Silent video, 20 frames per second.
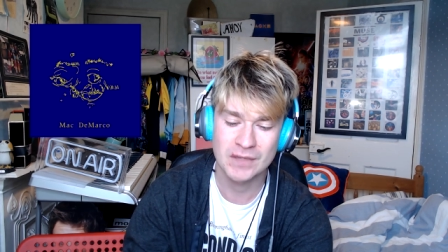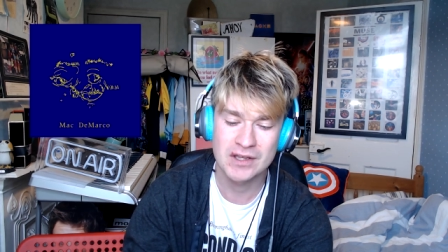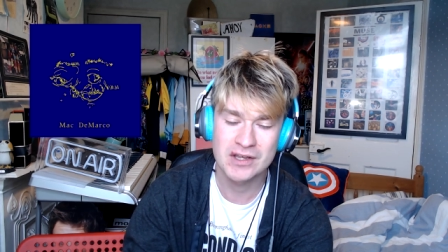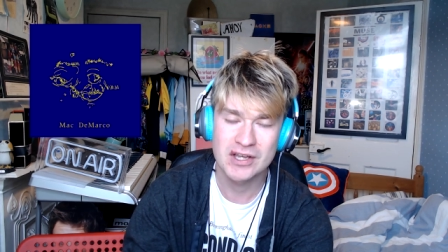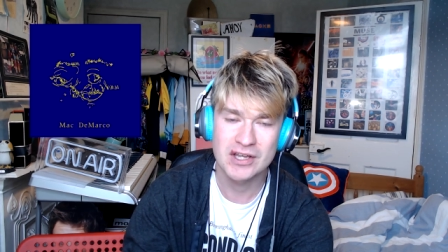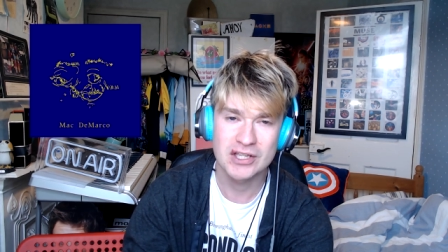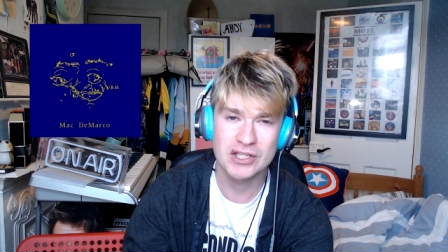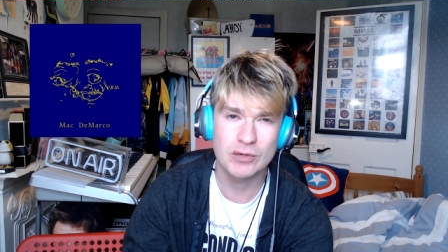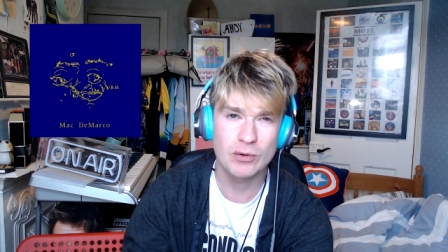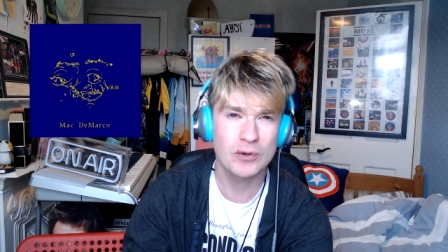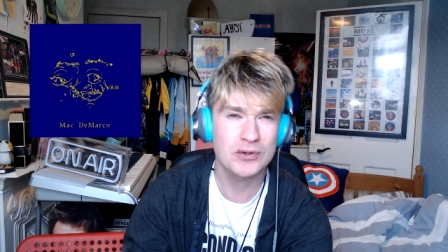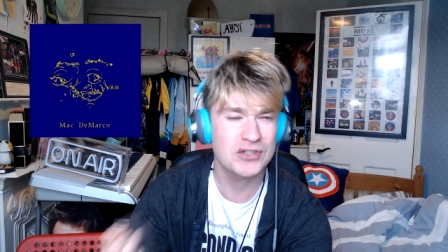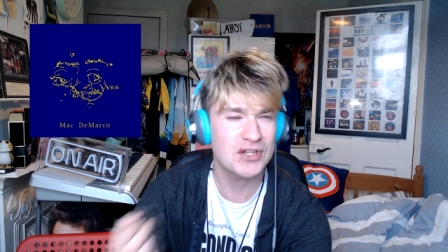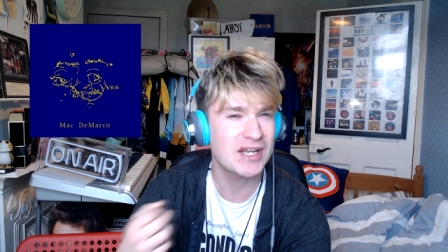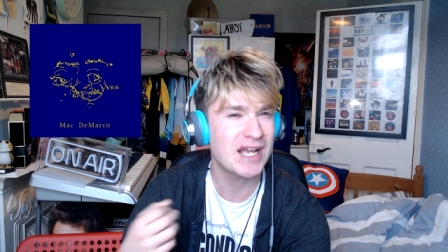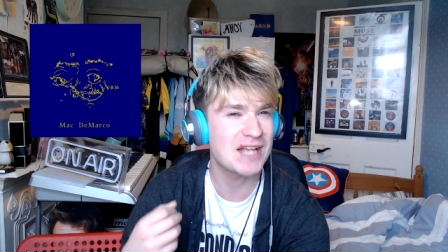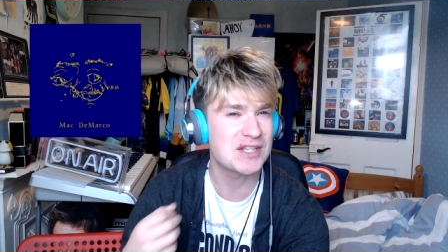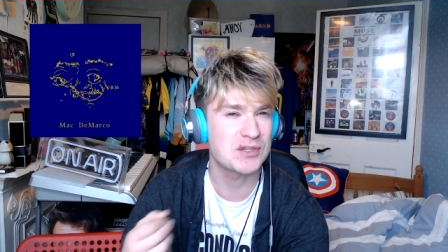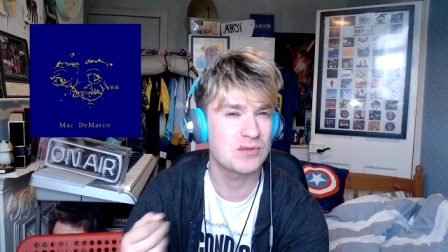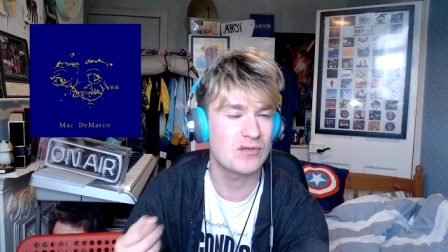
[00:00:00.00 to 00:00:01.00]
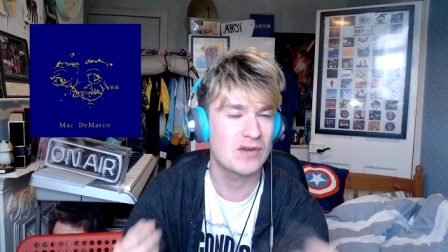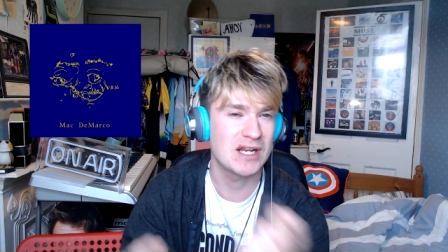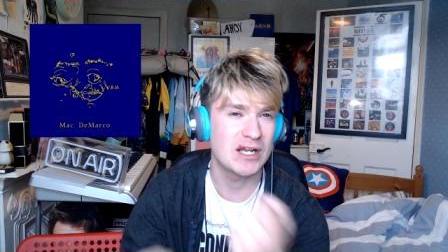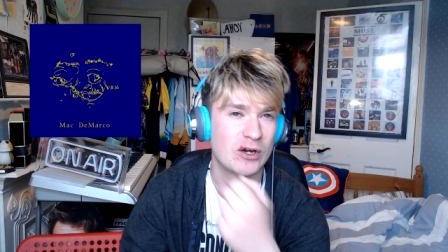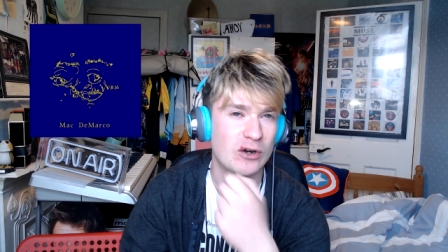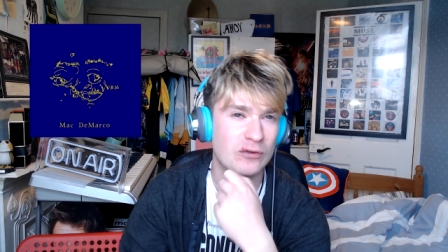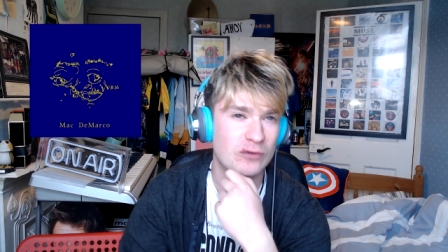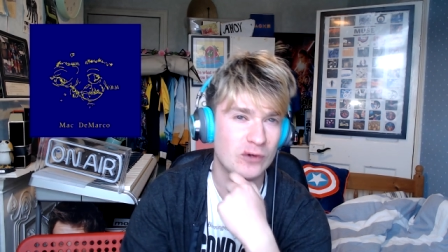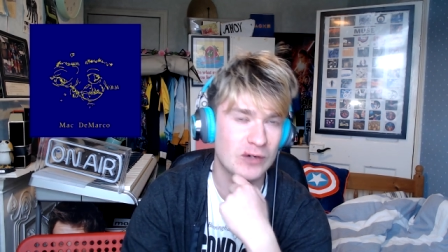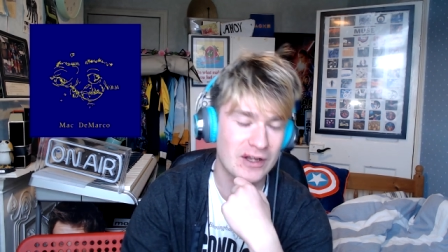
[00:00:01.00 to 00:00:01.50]
You also get some really
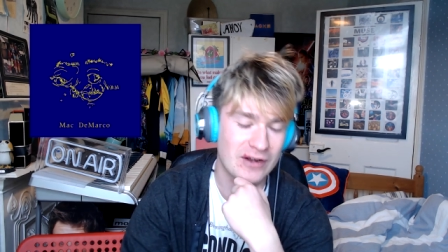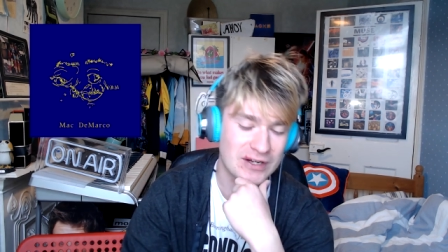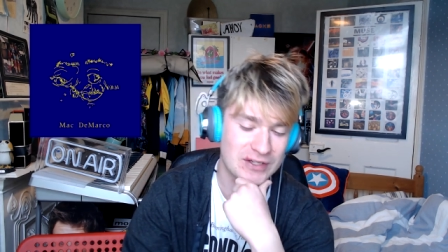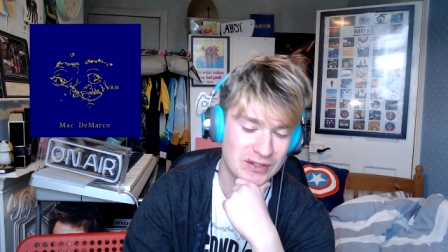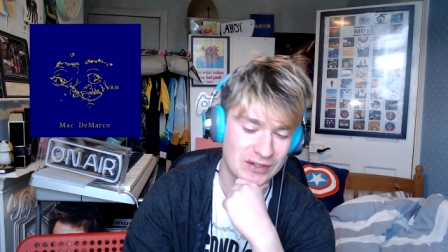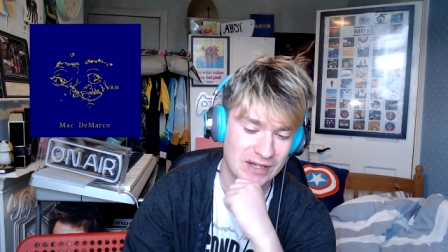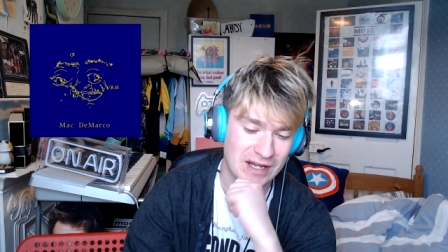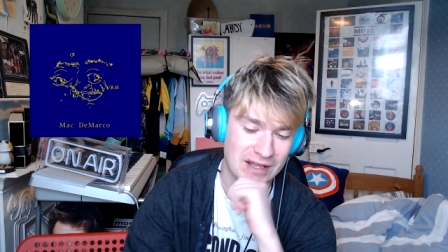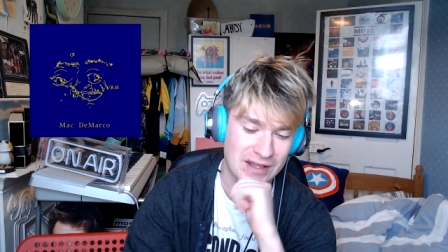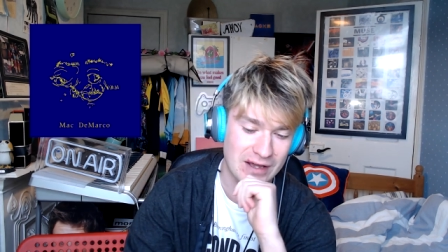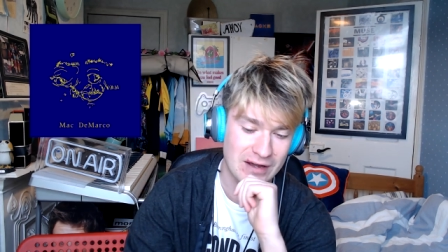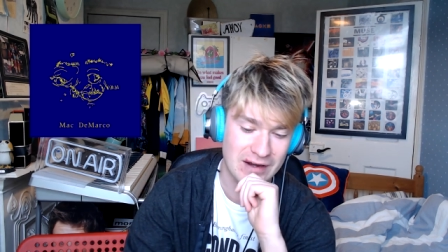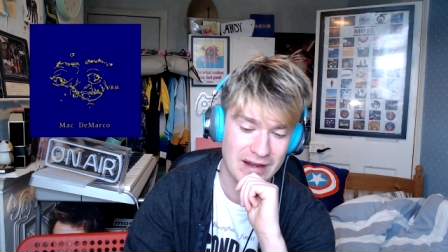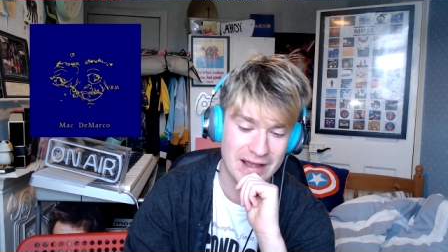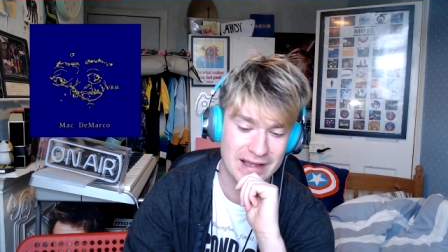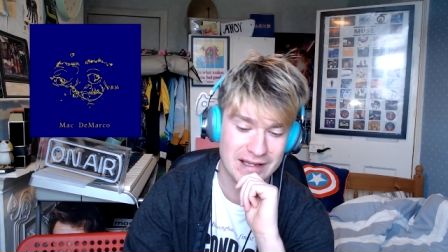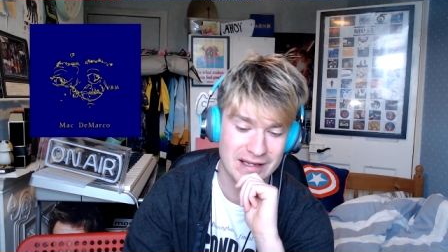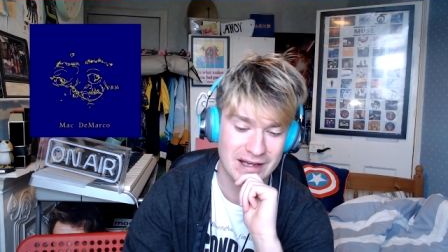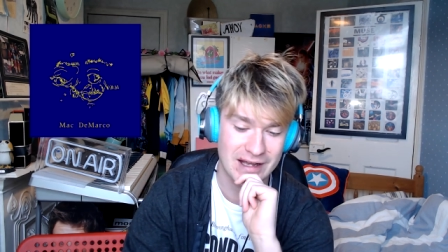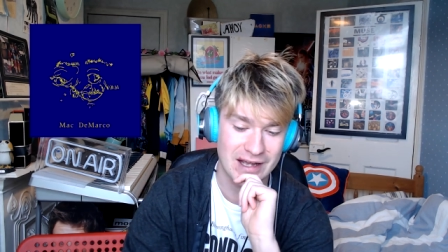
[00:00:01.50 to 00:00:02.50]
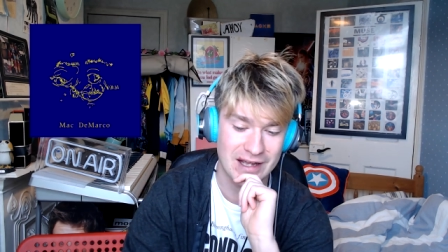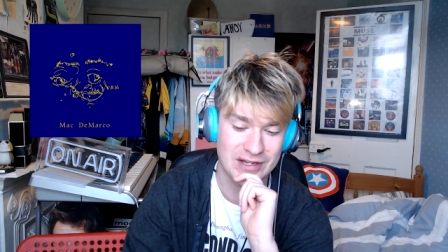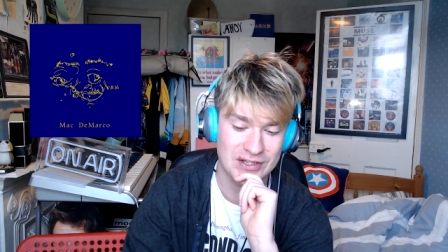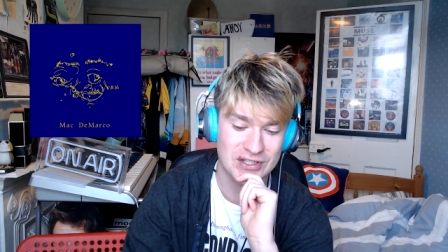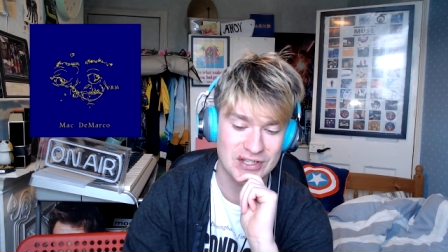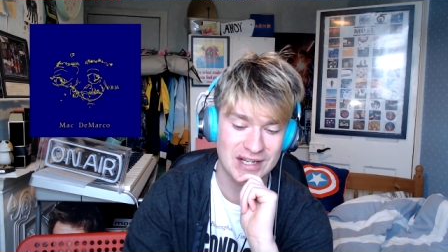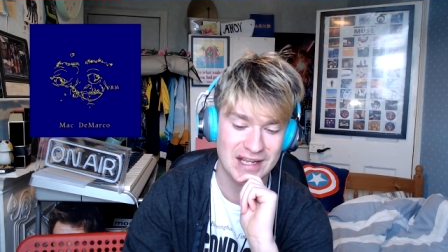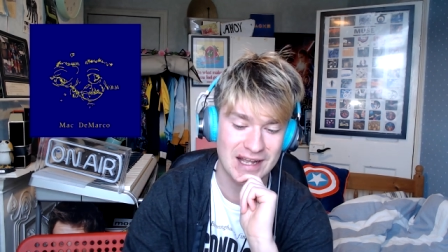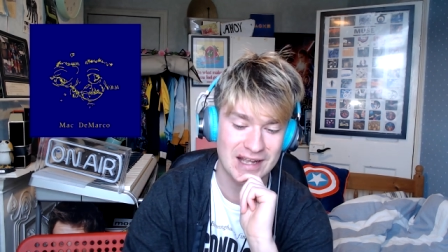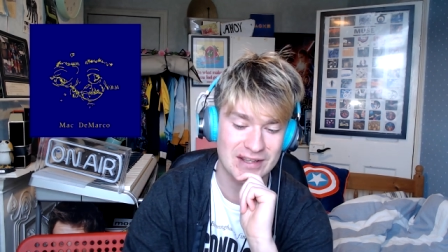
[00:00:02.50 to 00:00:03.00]
awful lyrics on there, though, like
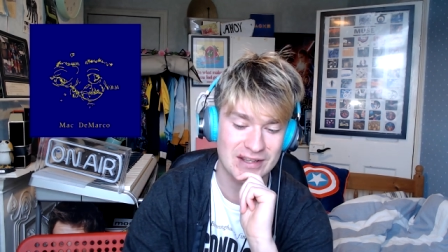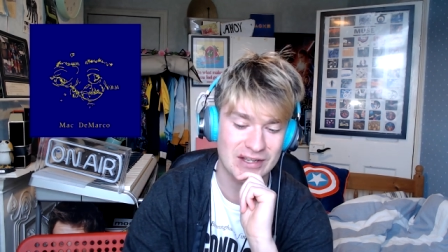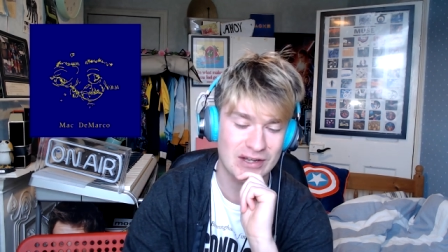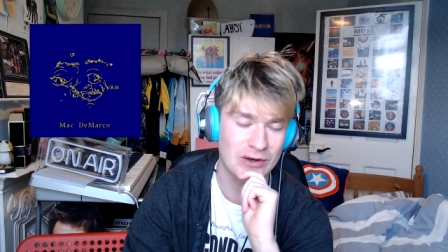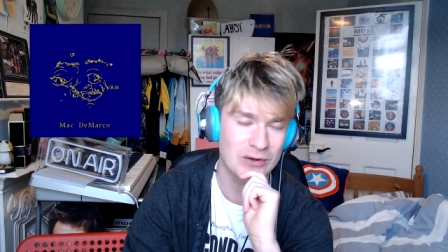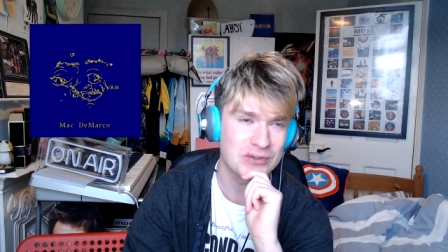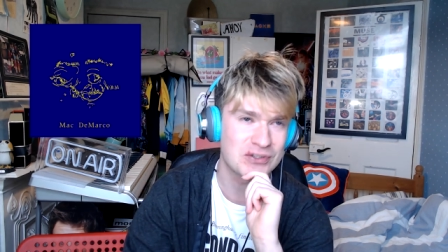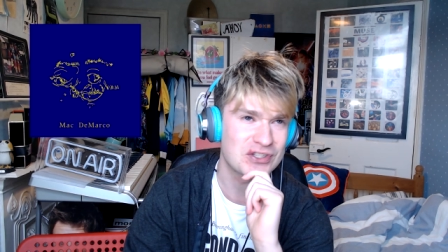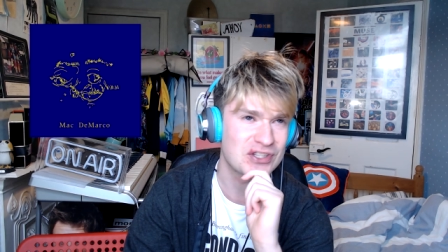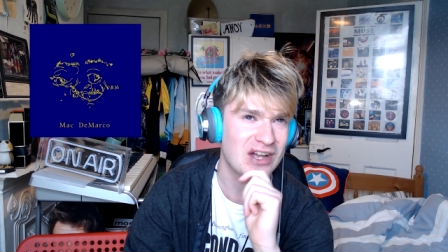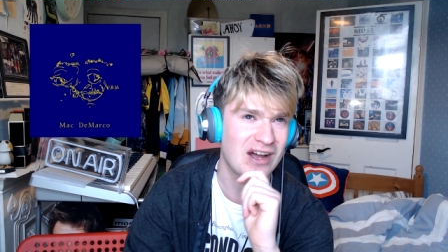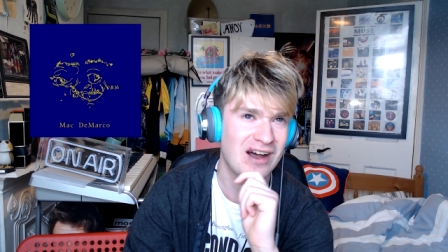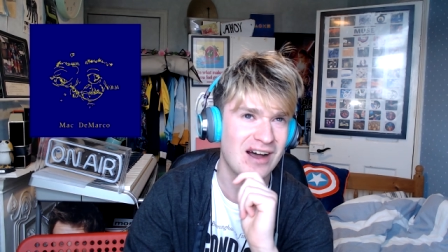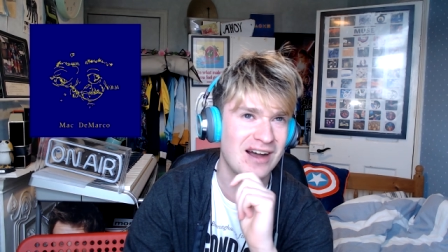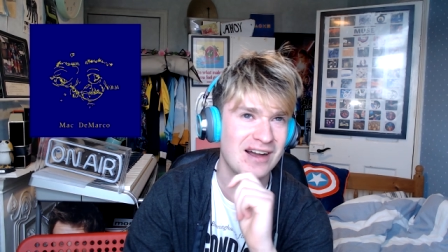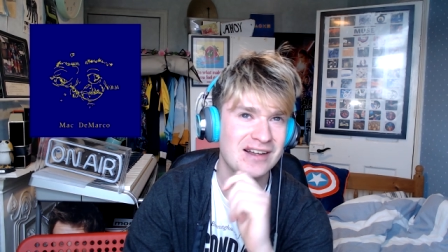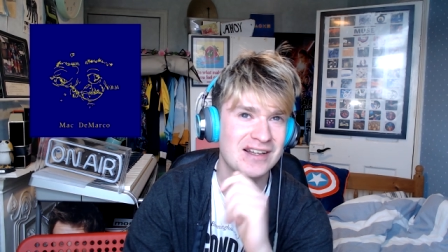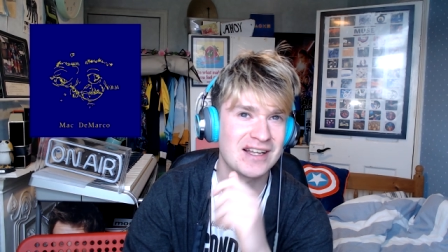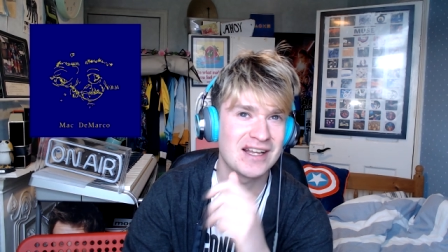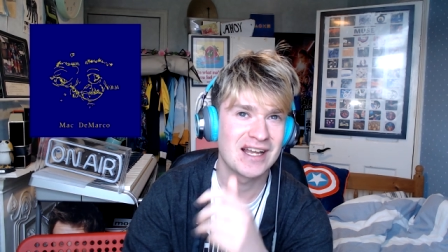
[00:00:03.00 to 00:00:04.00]
She Get the Gold Star.